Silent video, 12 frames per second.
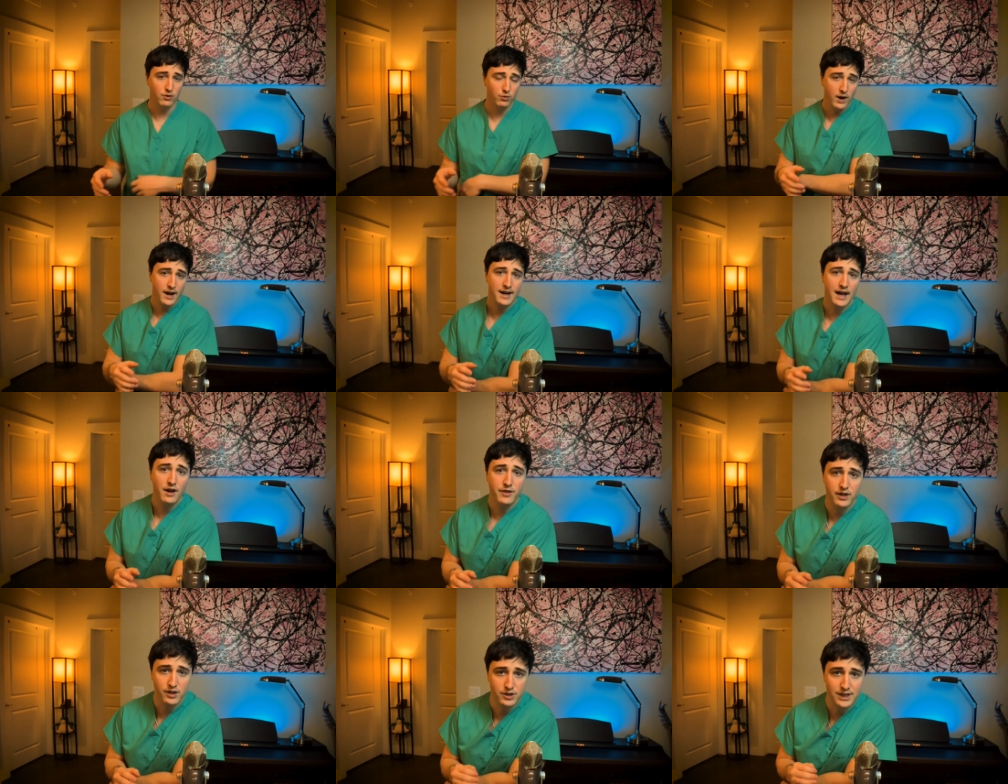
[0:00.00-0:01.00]
Right now,
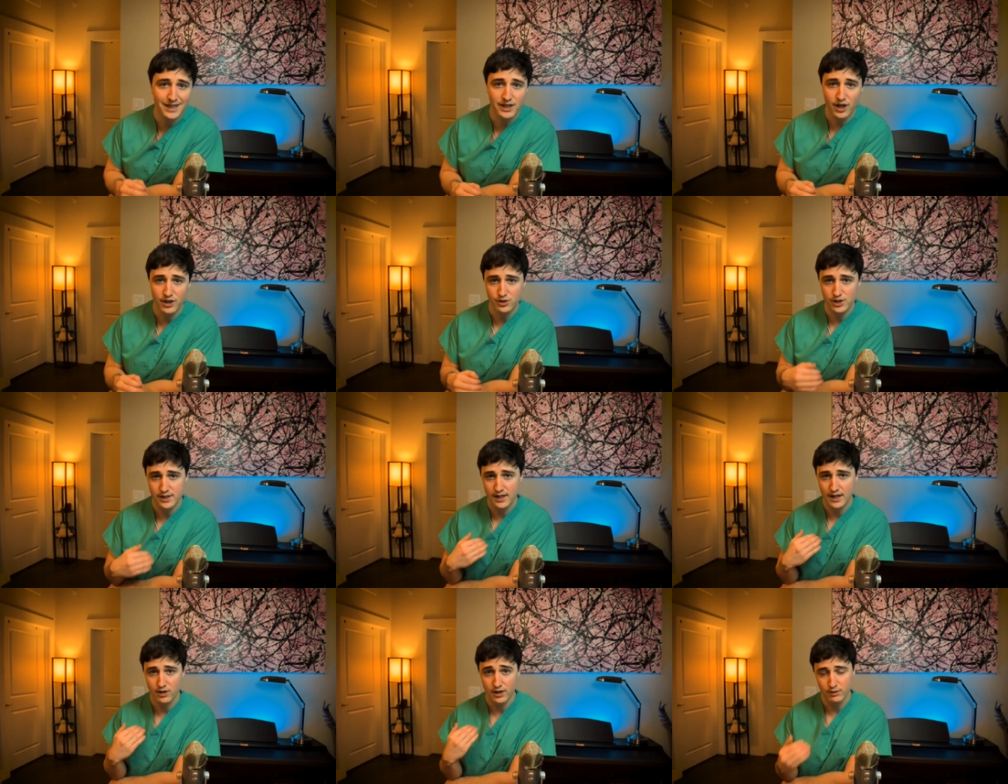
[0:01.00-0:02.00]
there are 10 countries
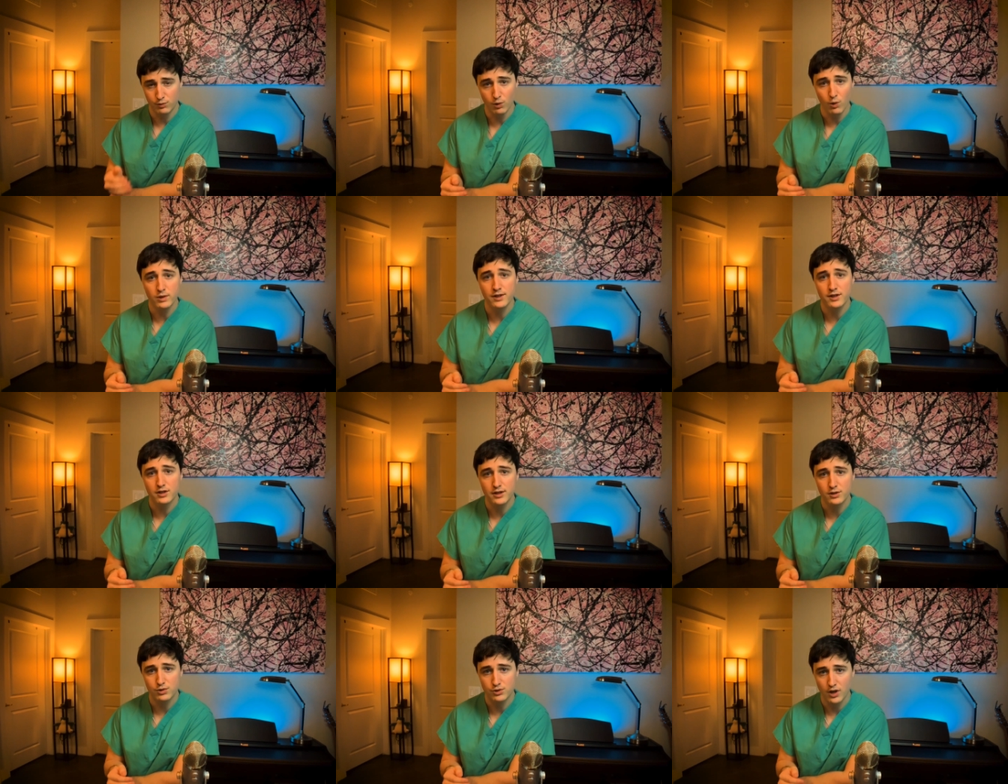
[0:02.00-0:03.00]
that are enrolled in the
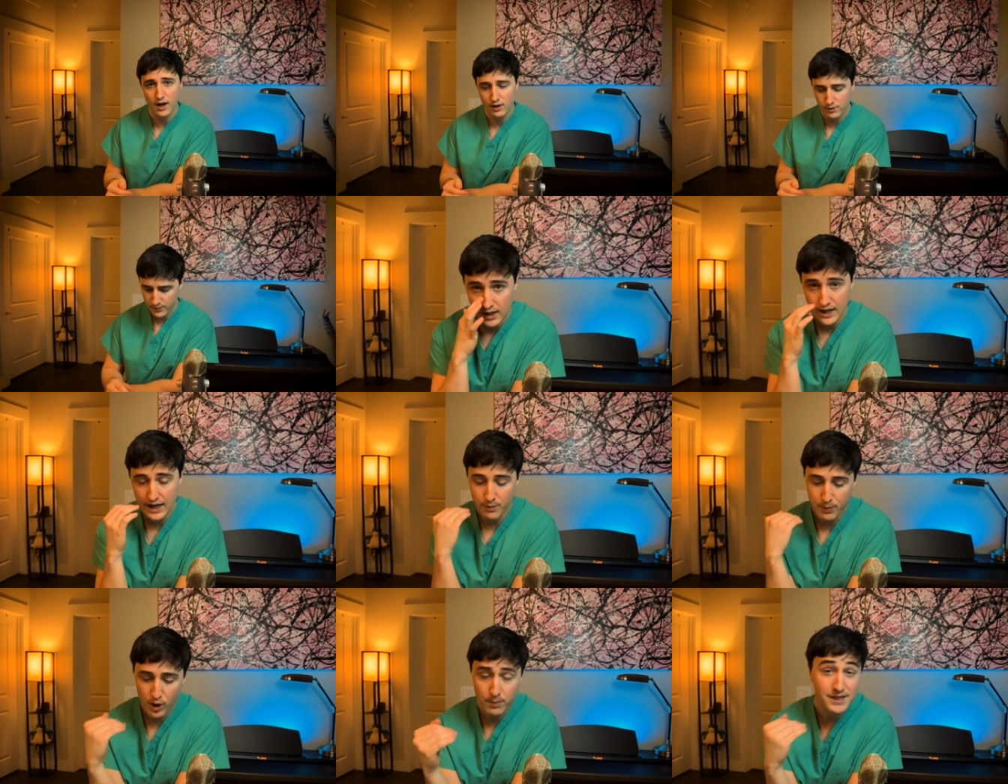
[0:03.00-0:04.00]
clinical trial. And the
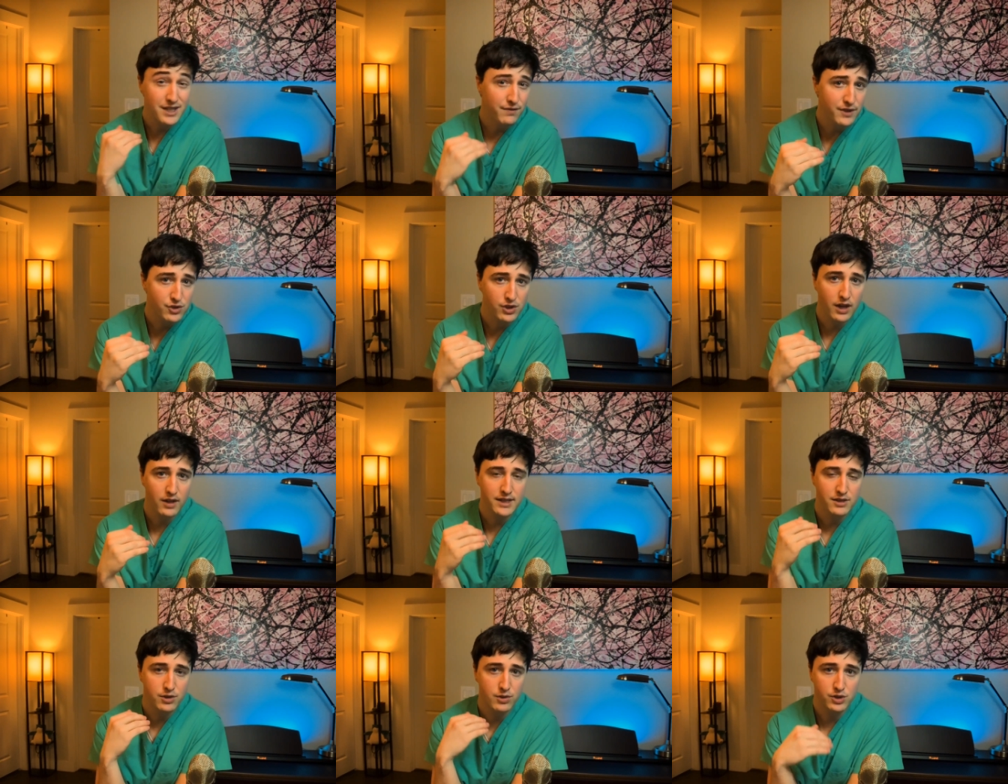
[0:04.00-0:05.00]
purpose of this trial is
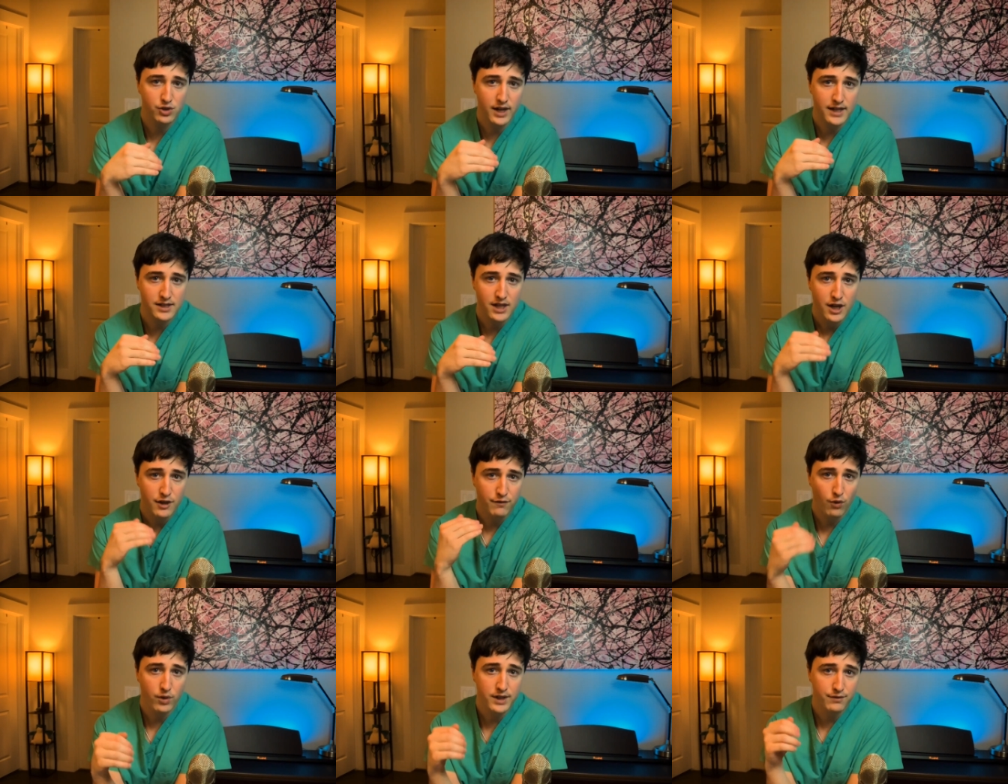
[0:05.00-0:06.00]
to address
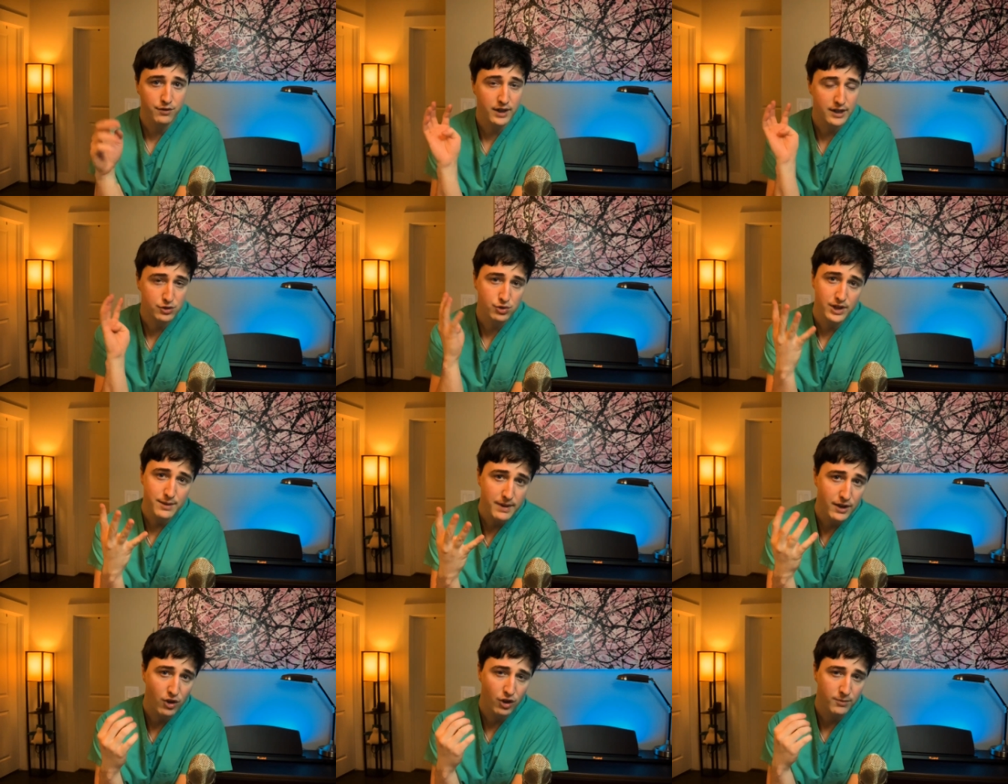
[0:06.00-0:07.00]
four different treatment
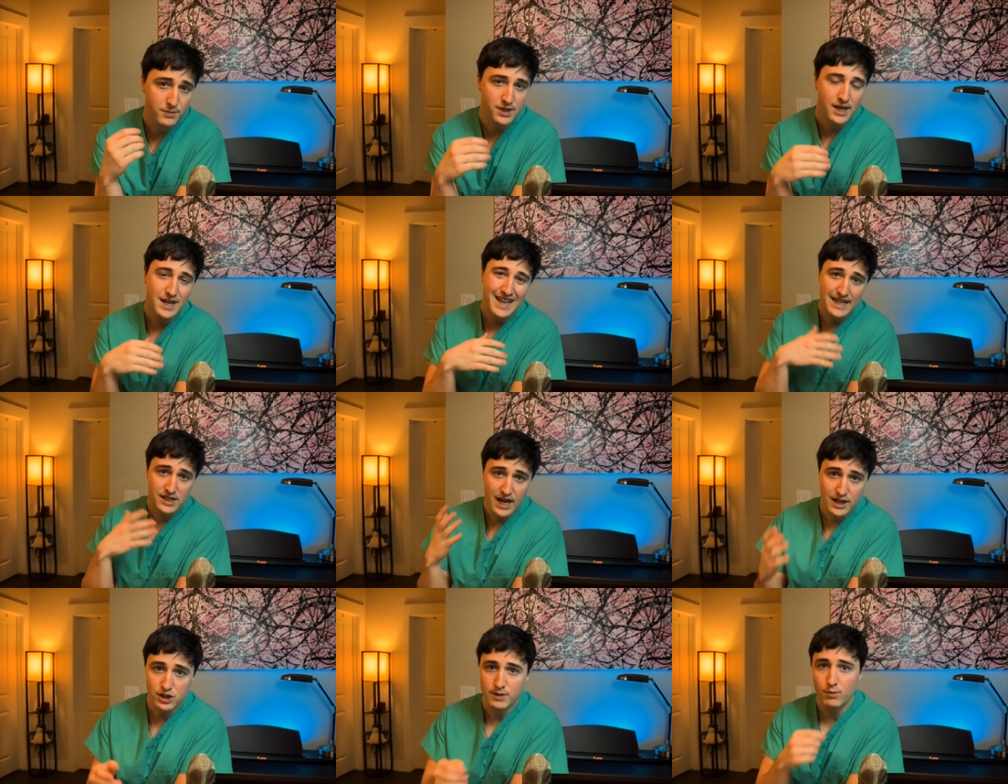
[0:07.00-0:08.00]
arms. It's
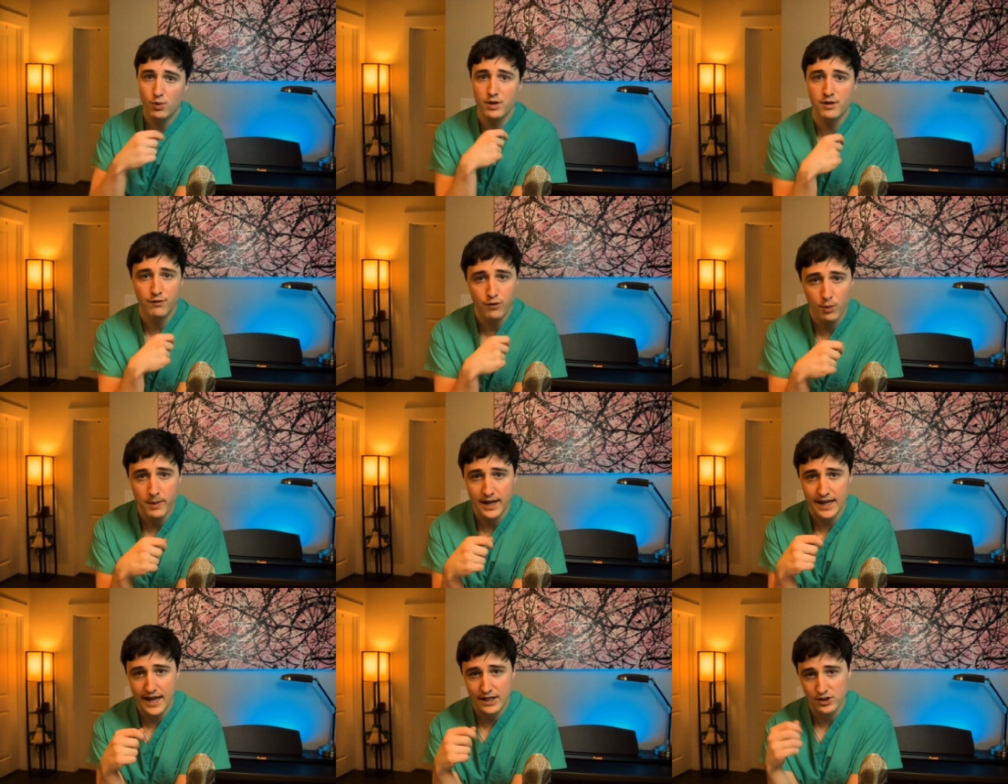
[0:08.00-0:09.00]
actually more than four
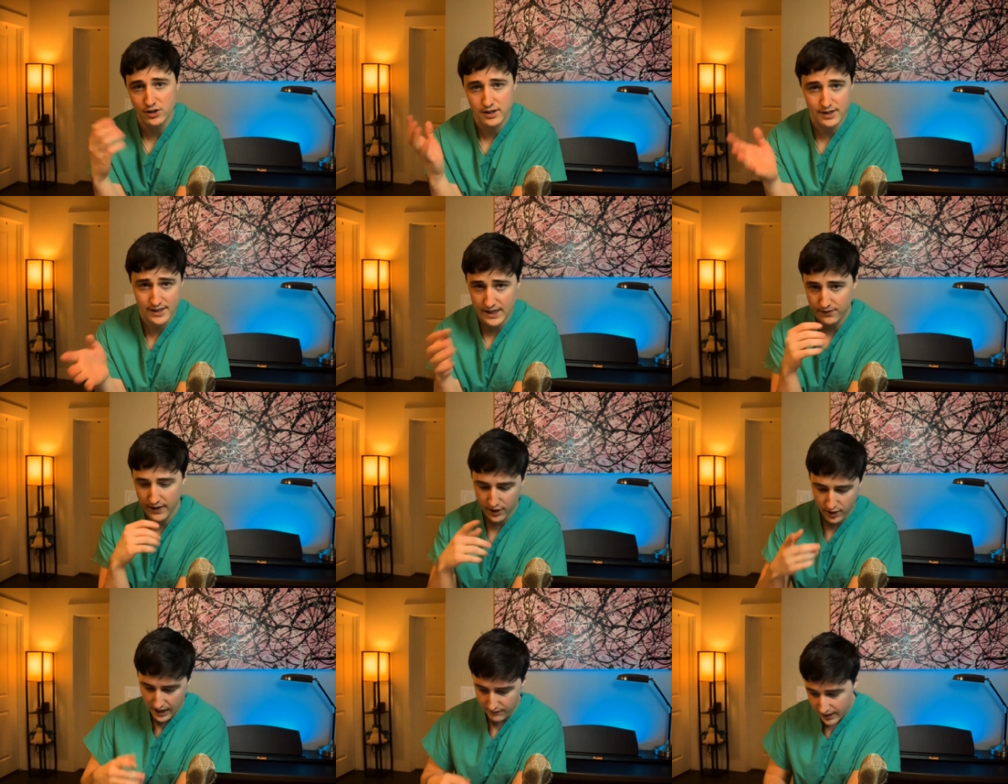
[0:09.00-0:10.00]
medications to see if they
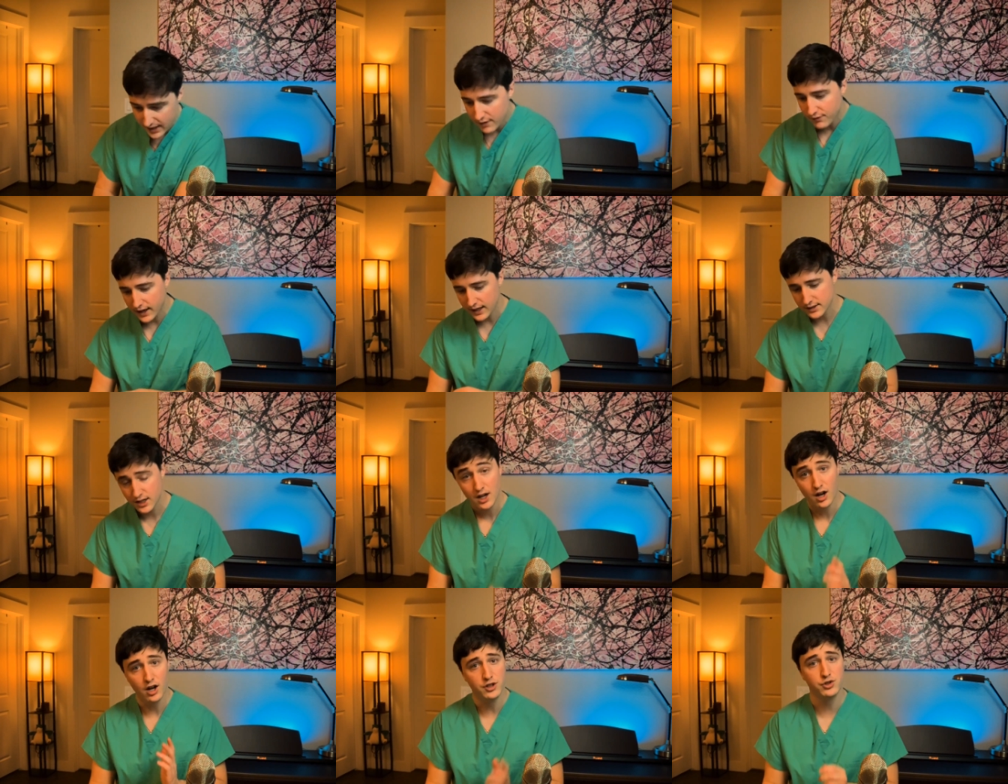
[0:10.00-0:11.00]
could have any effect
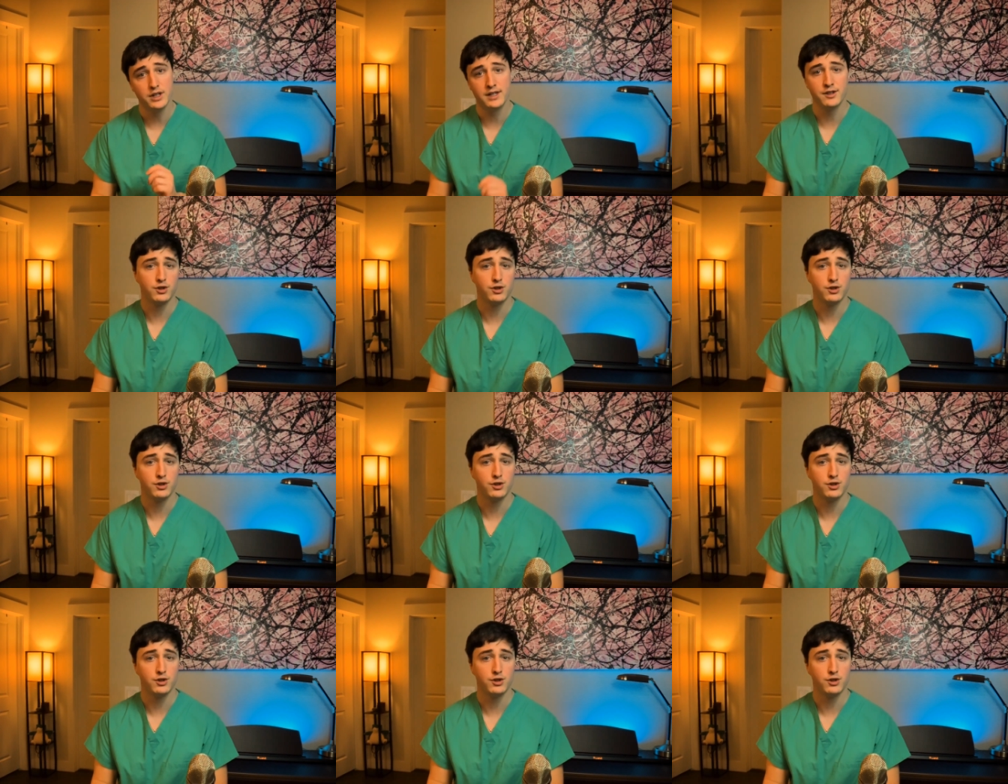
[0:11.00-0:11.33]
on treating the